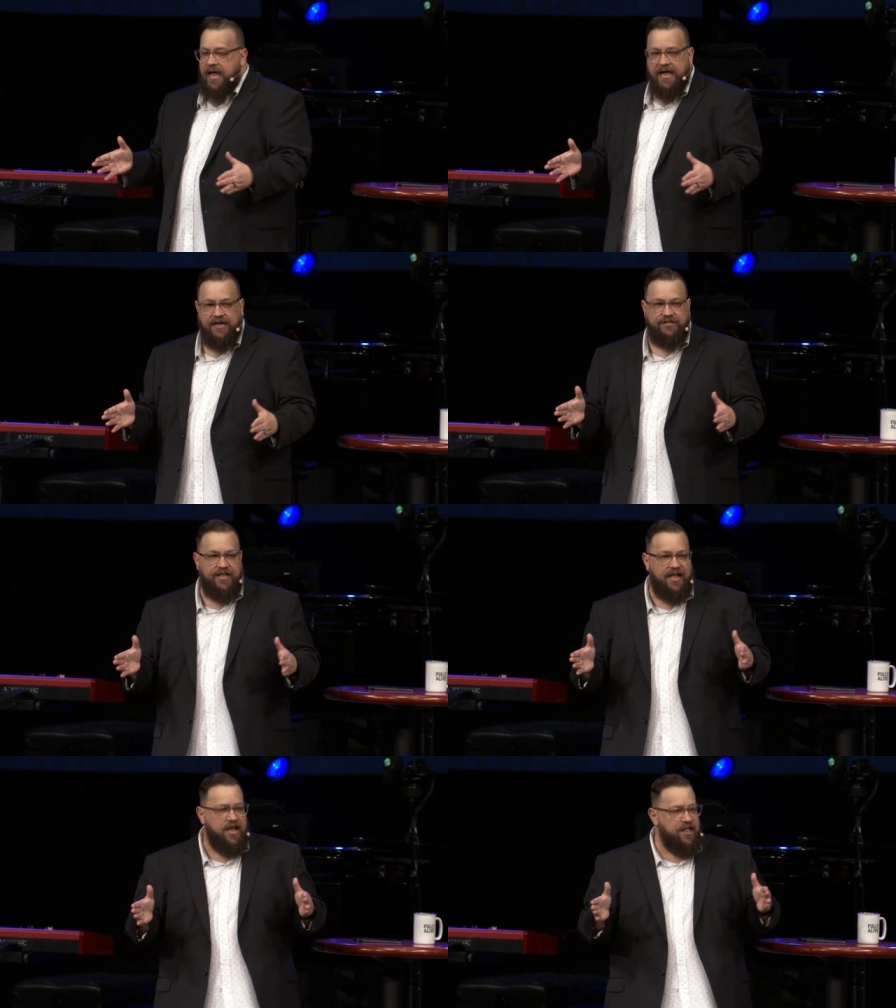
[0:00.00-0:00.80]
is
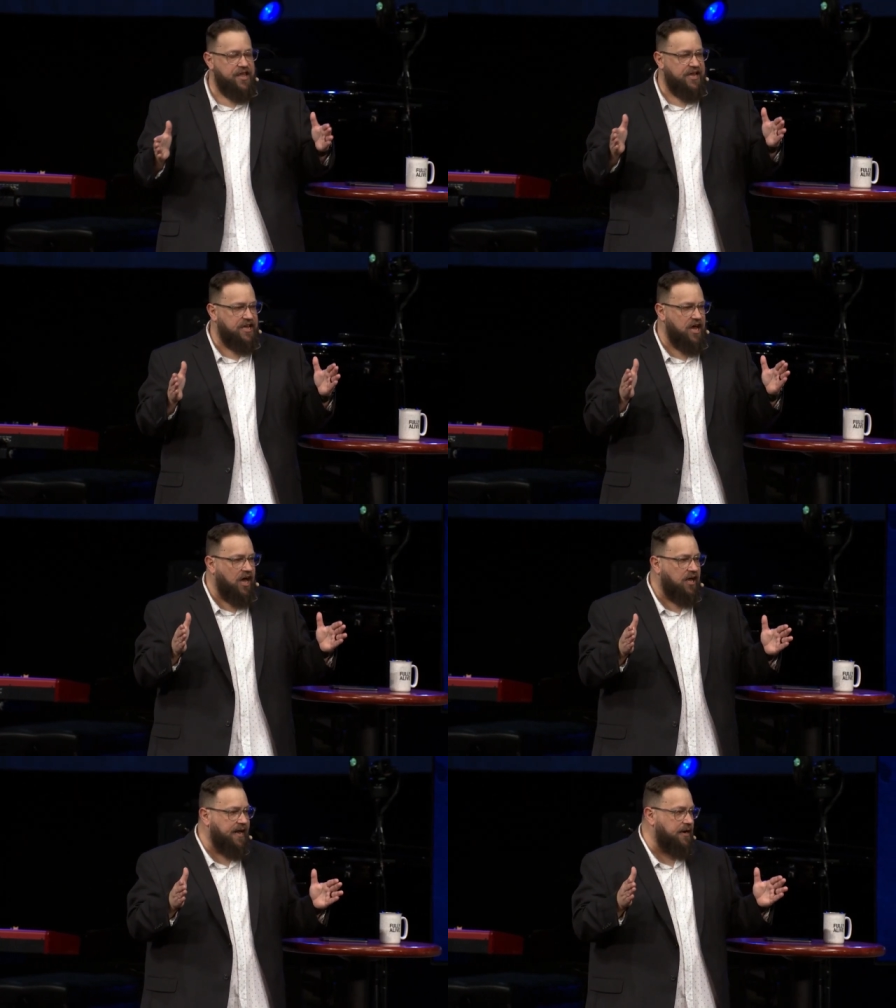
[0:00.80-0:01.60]
that, that
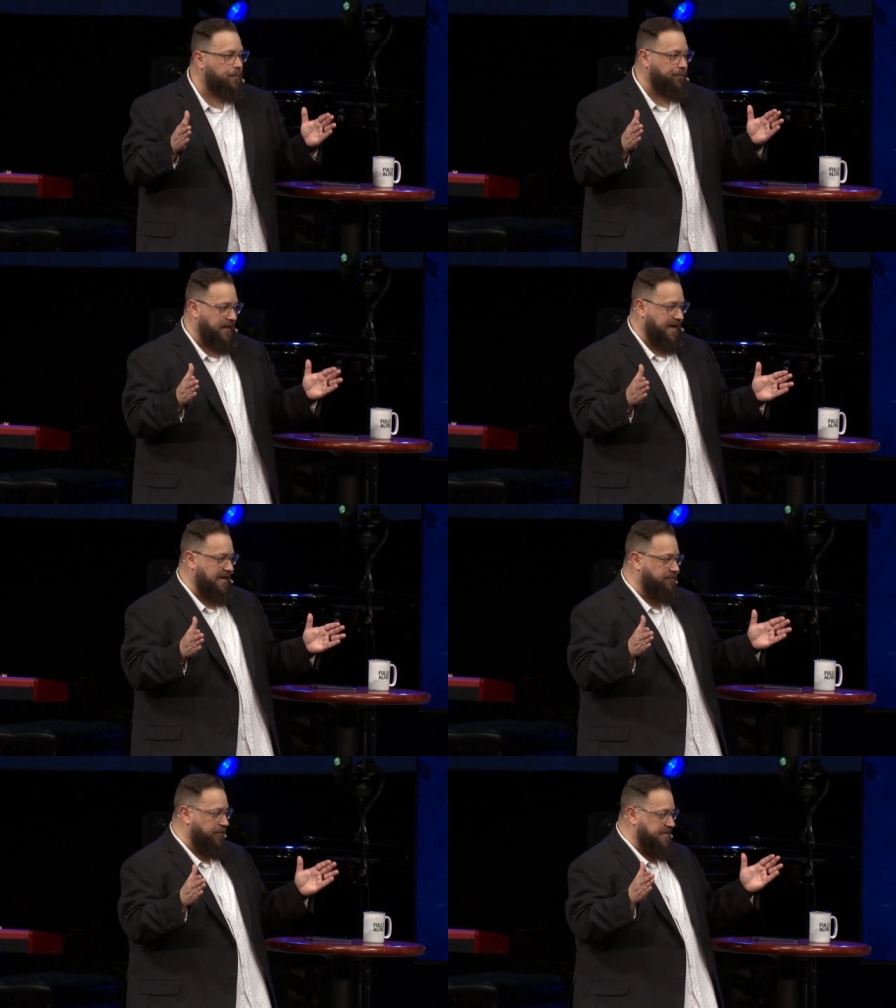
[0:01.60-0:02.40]
God had a plan
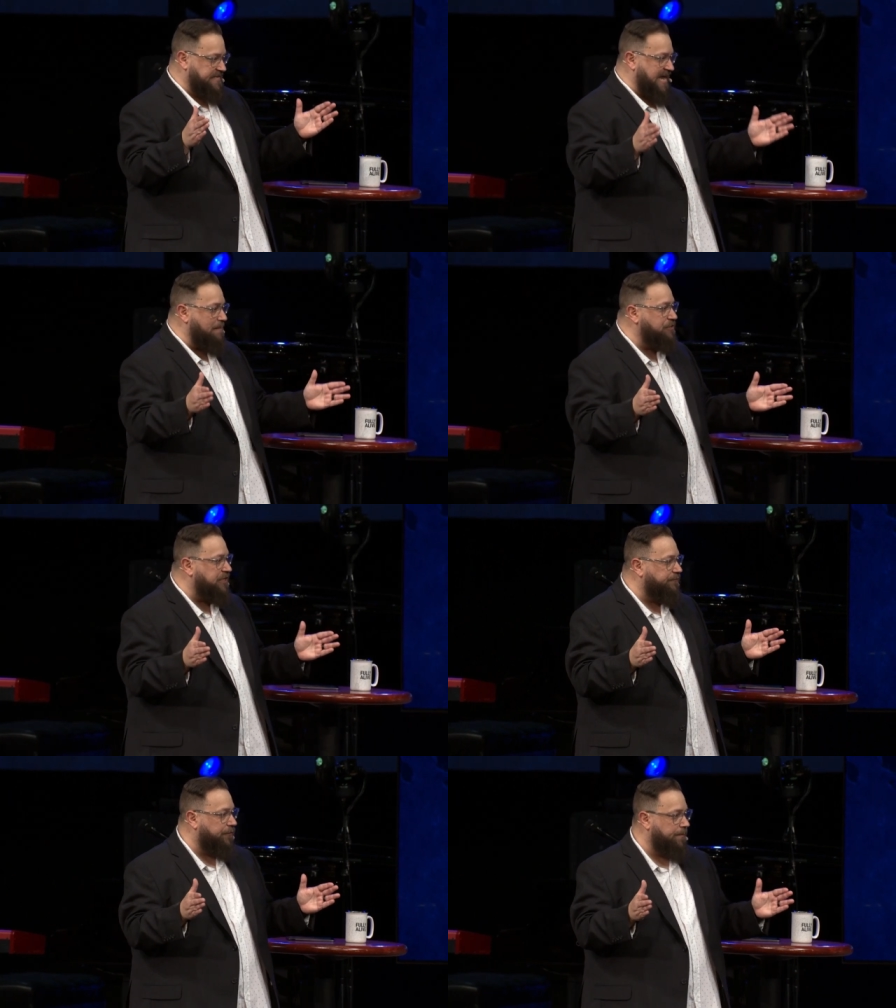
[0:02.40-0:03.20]
of
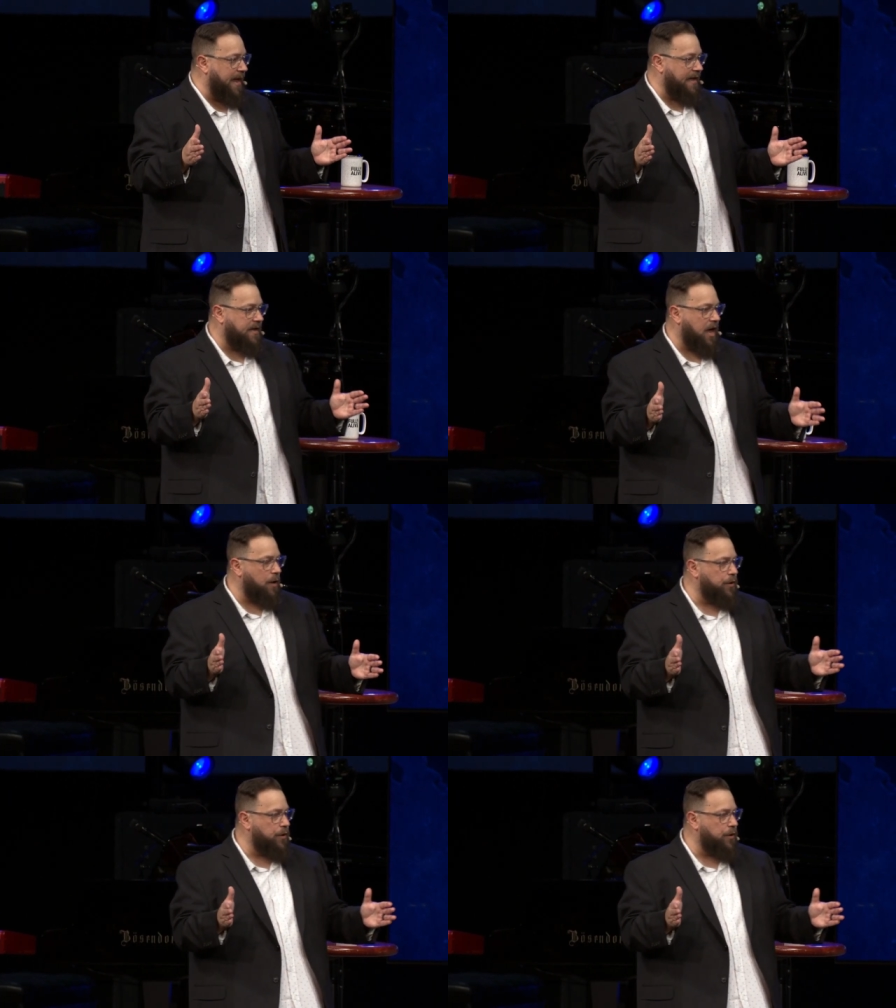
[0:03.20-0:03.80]
redemption for mankind.